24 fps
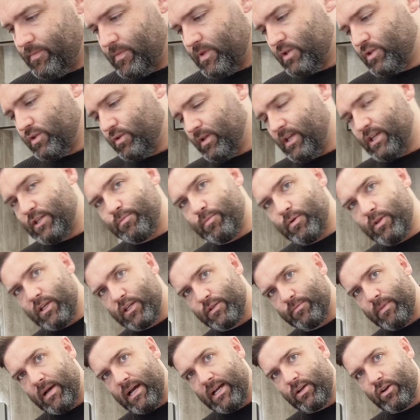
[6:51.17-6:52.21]
So let's put
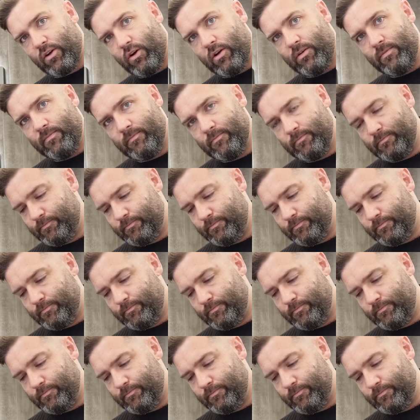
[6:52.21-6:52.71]
this back on.